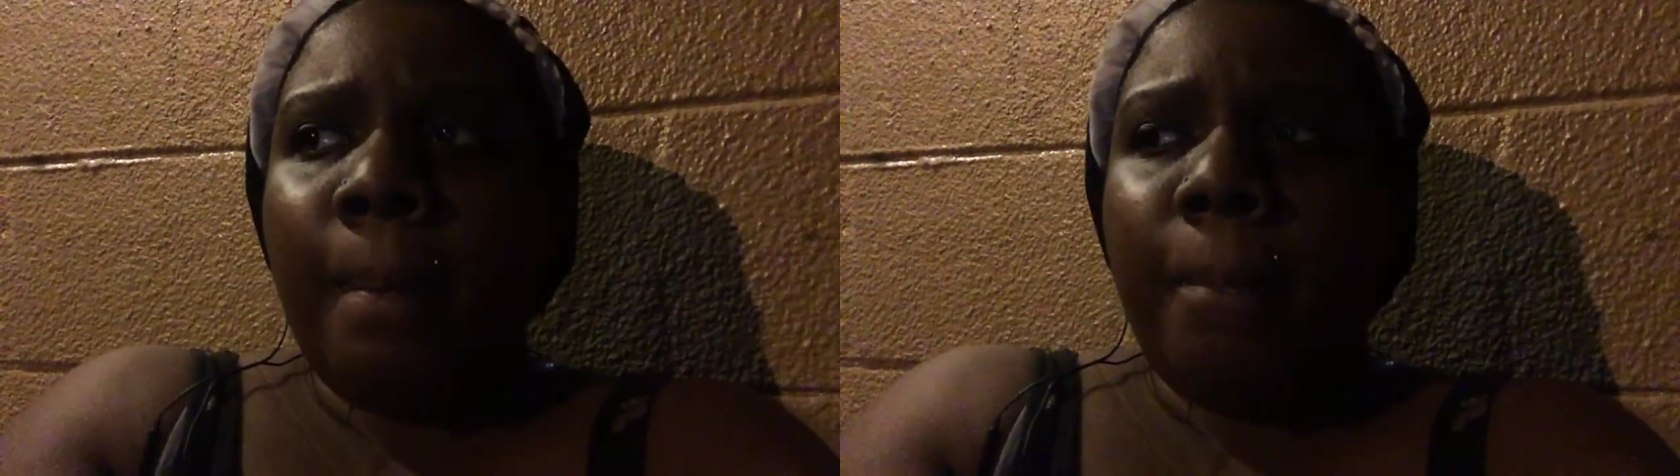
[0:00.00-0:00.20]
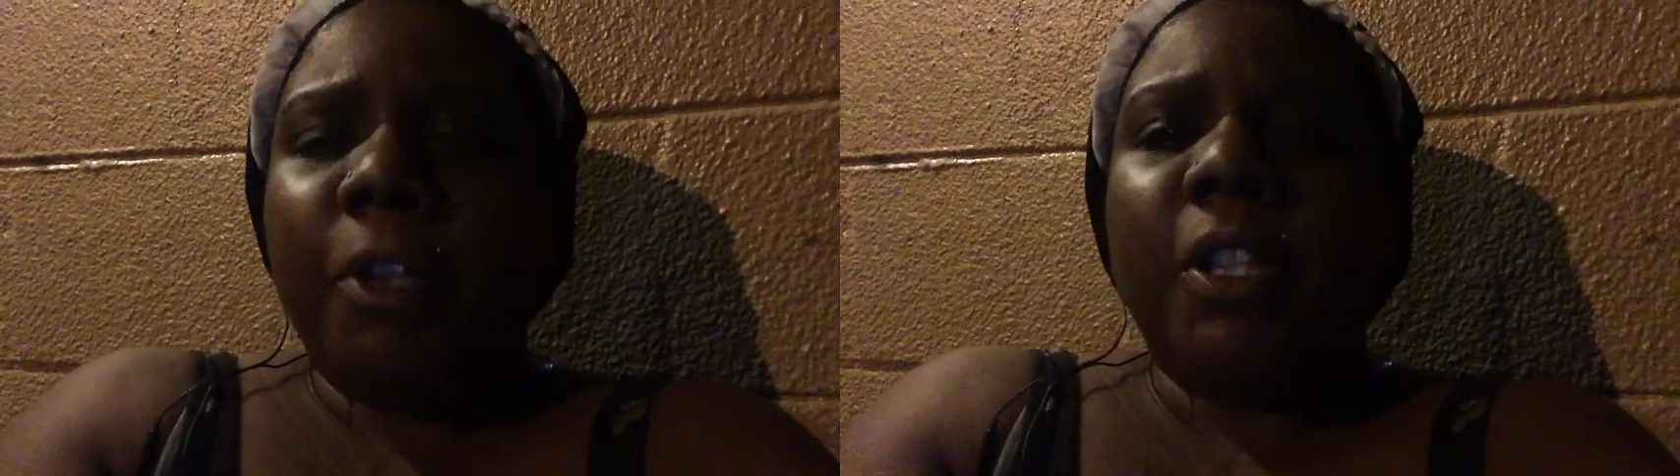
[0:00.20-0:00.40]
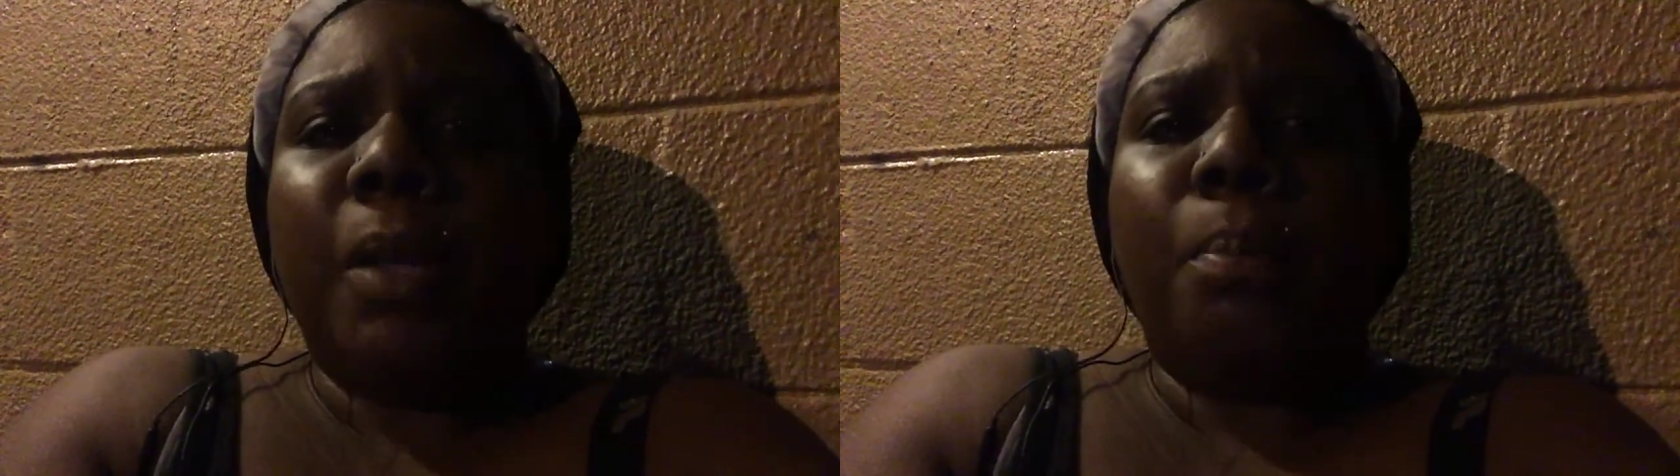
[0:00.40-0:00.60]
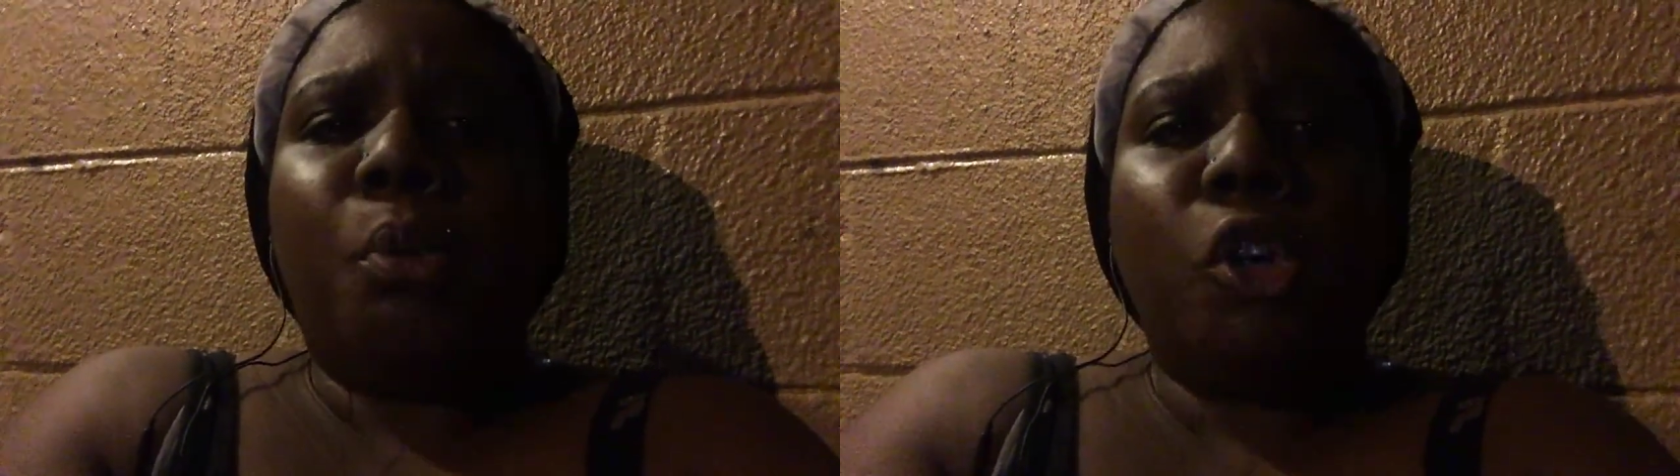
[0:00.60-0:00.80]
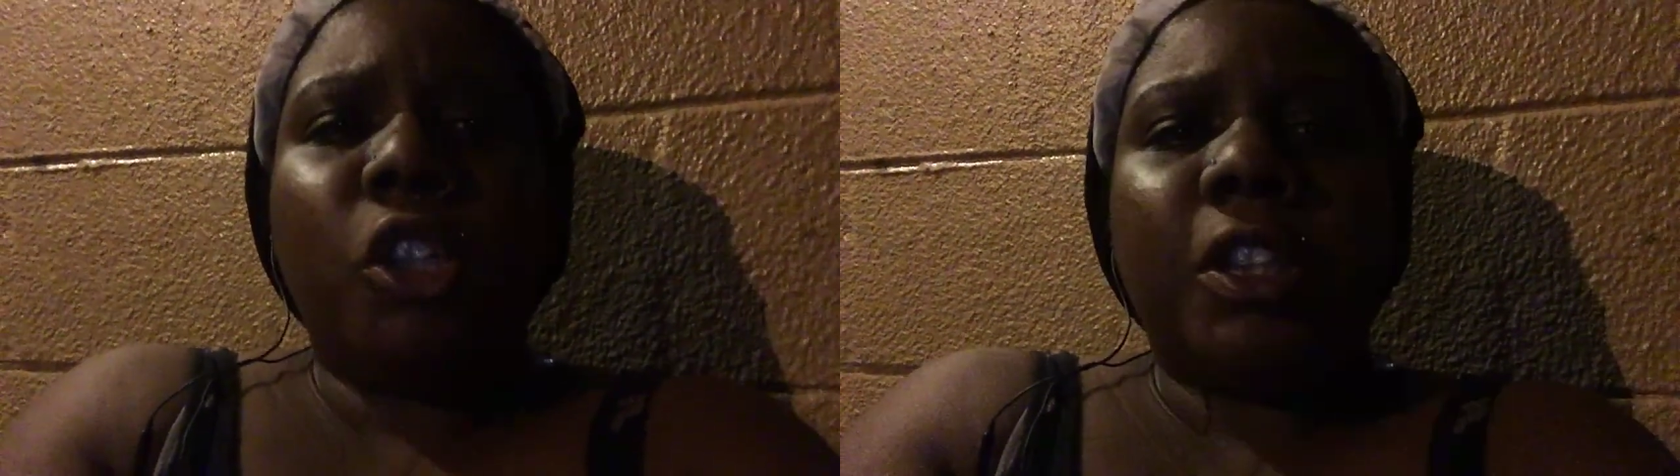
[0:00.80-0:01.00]
But the
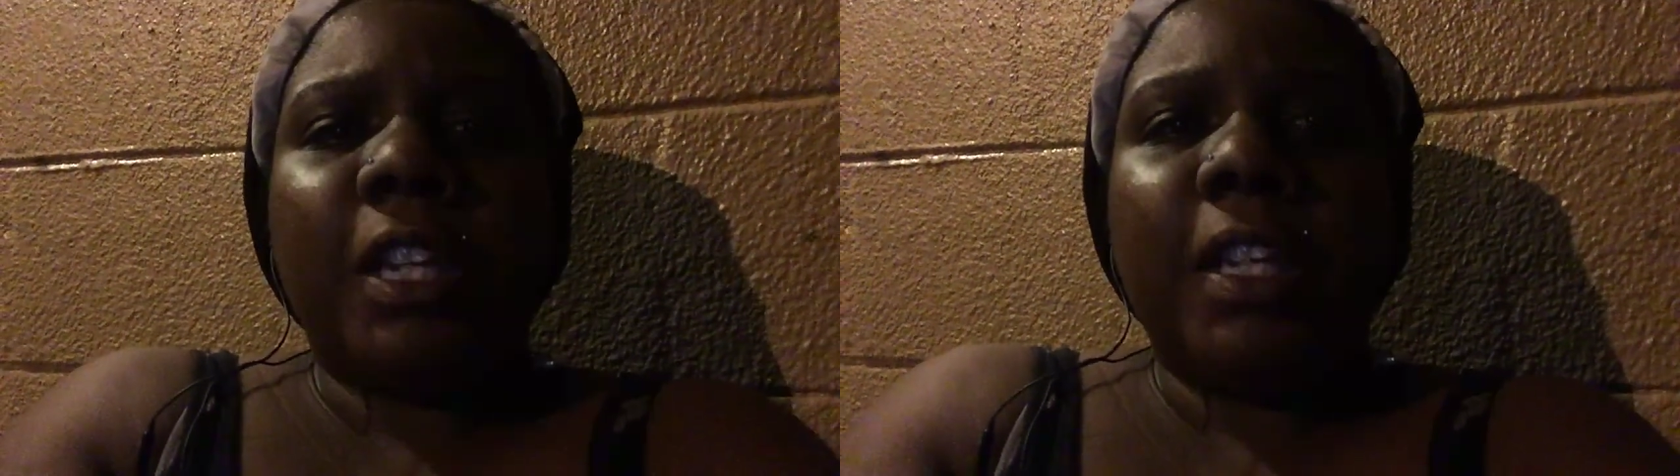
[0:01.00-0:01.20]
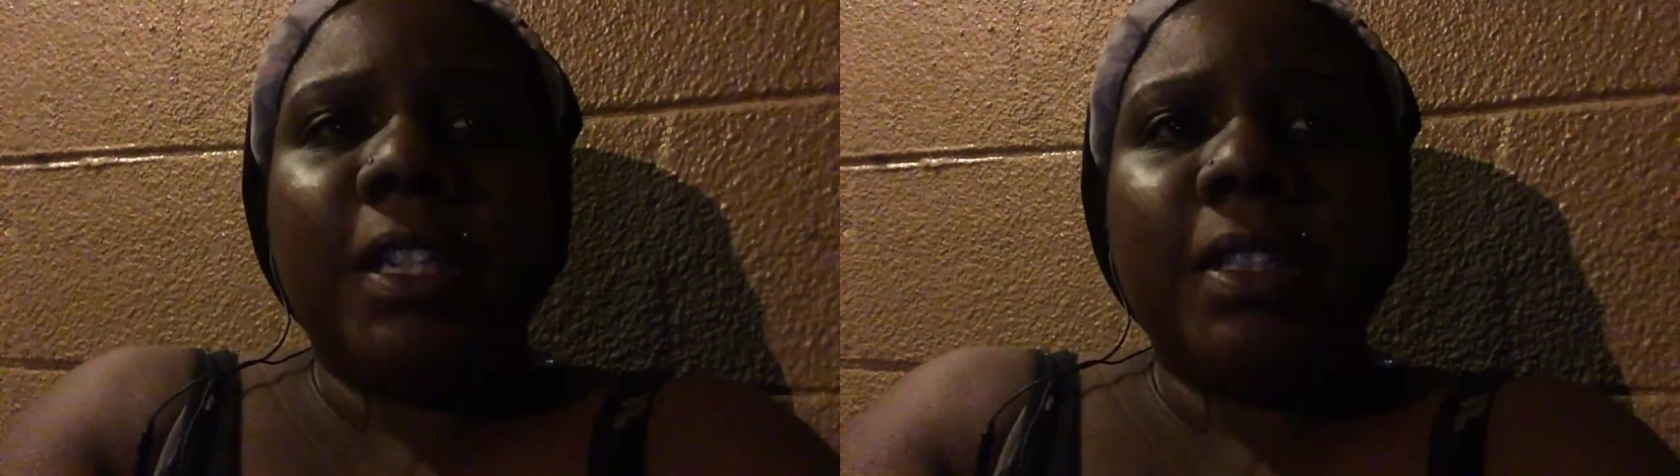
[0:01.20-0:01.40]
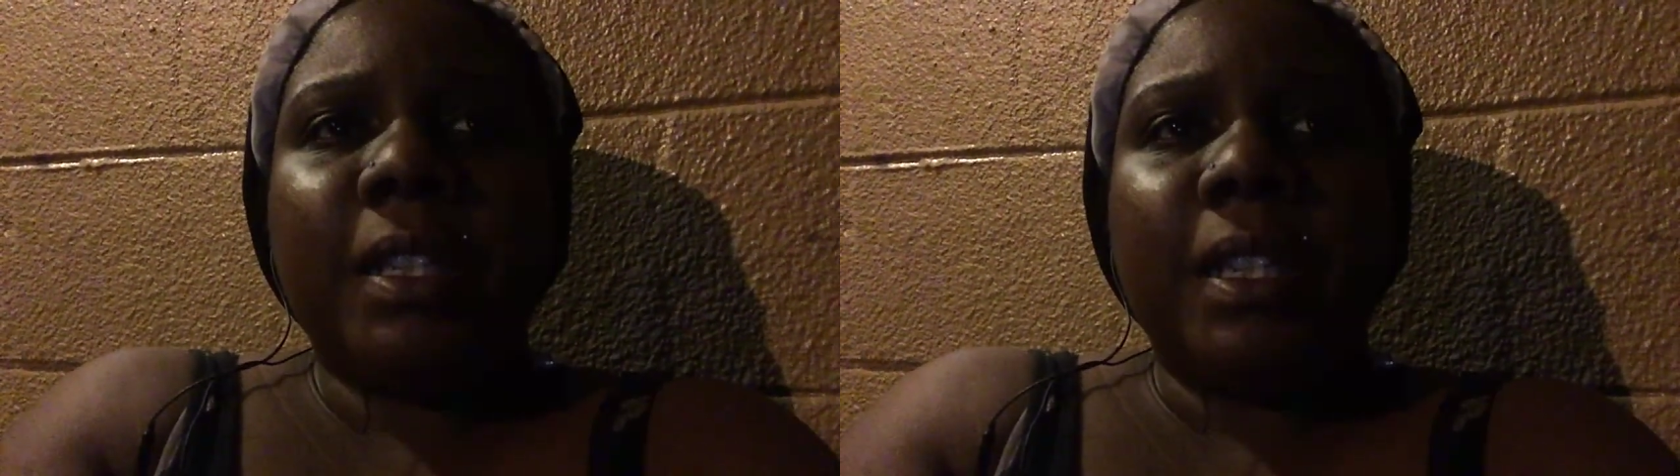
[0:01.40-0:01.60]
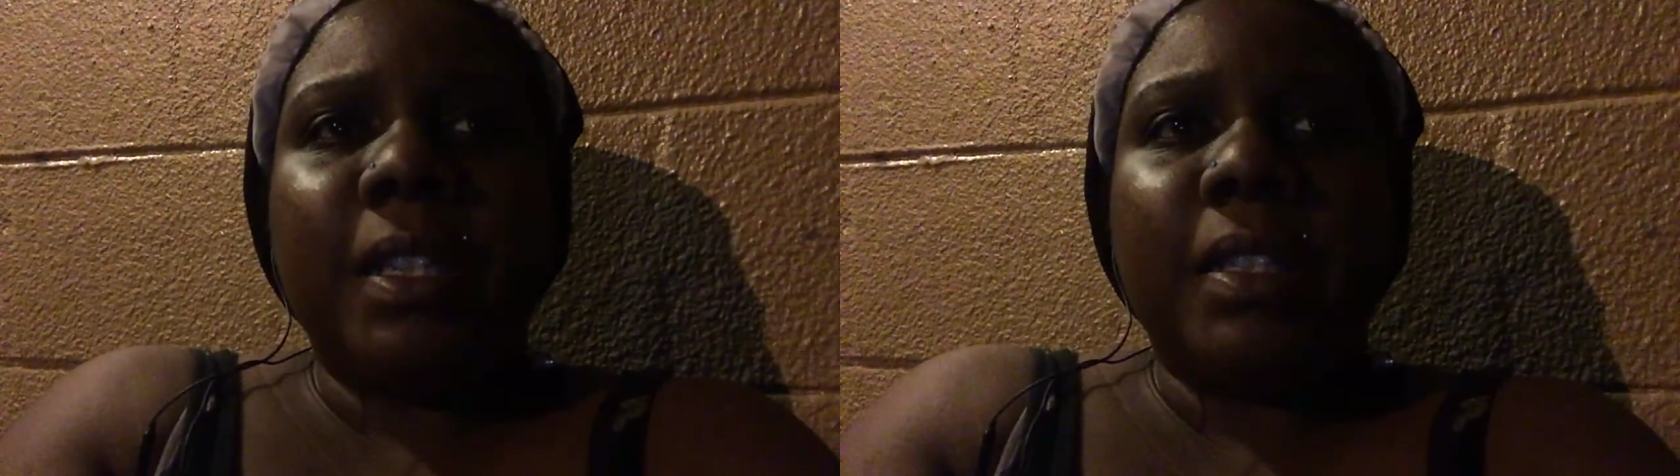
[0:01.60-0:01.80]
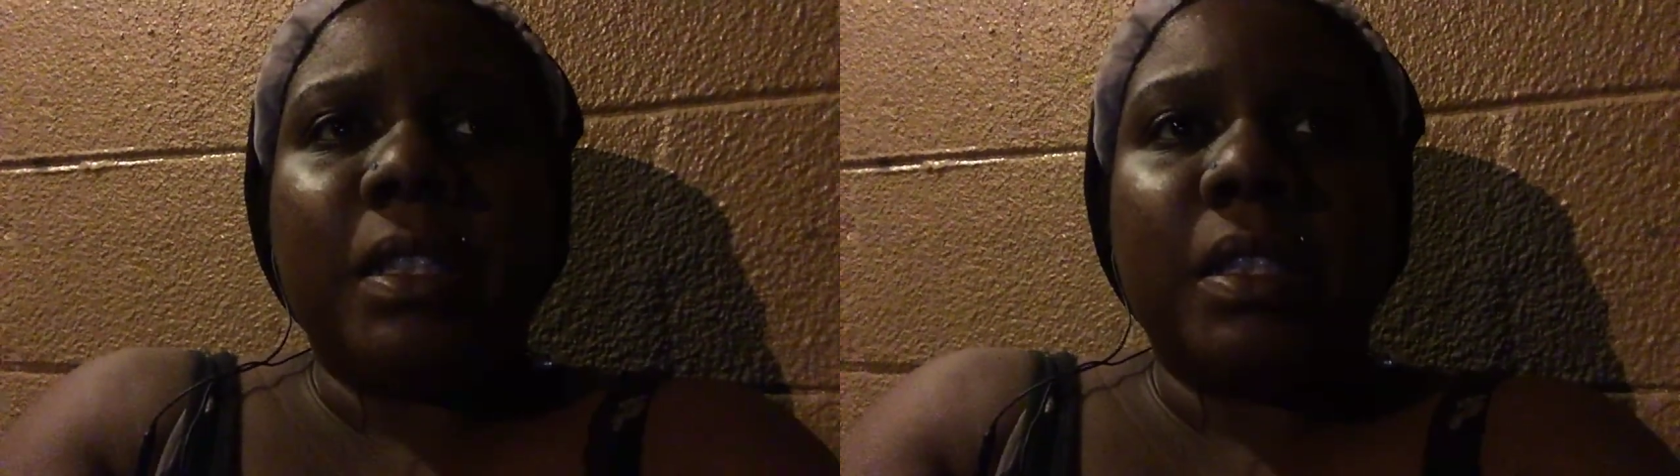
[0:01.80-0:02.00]
important things
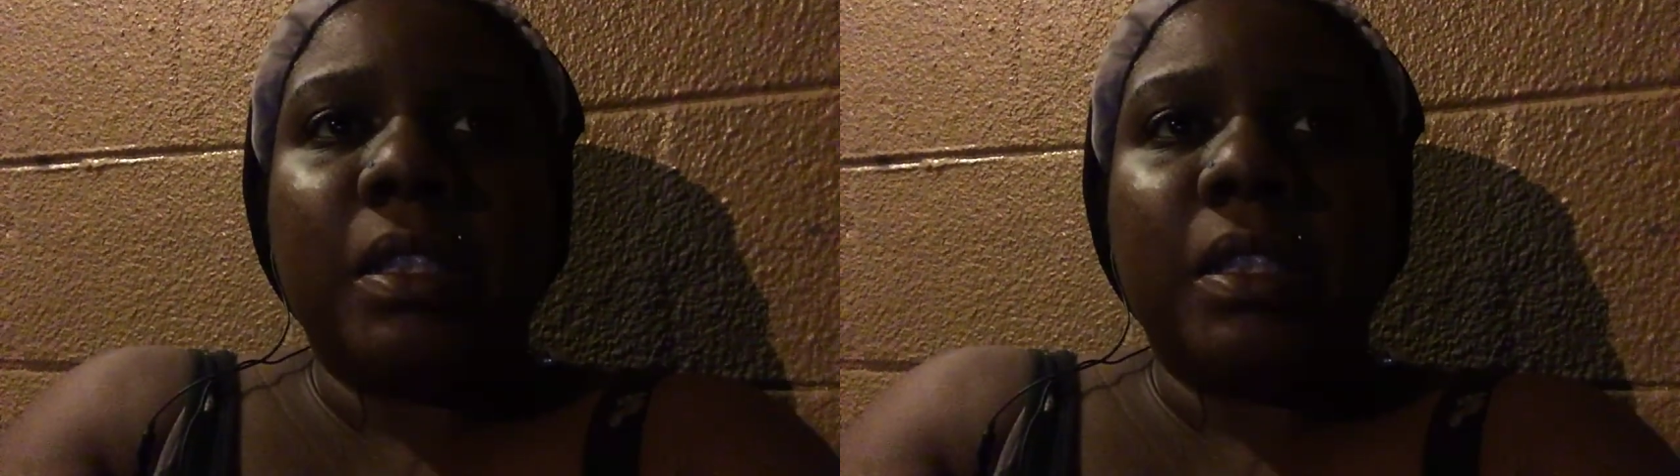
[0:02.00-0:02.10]
is